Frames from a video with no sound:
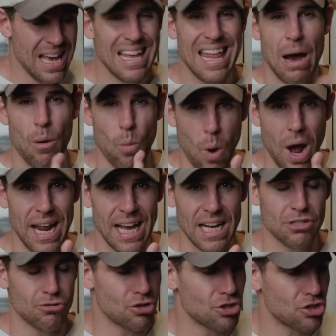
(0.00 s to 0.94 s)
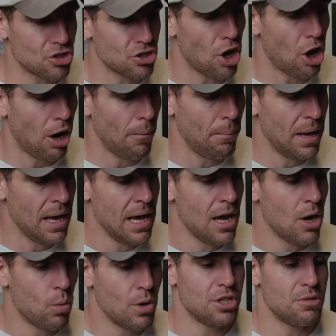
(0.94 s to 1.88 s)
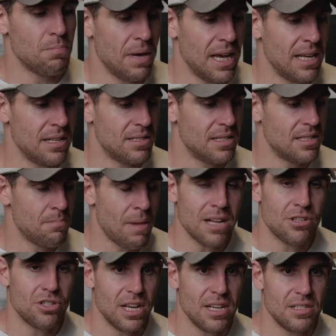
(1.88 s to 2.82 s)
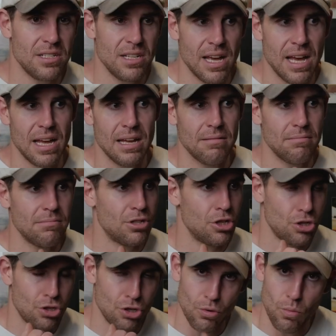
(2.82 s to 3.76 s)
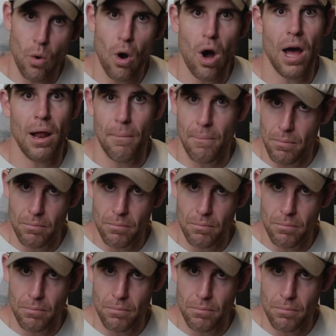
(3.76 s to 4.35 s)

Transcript: that one extra stop, which means it's much easier to shoot wider,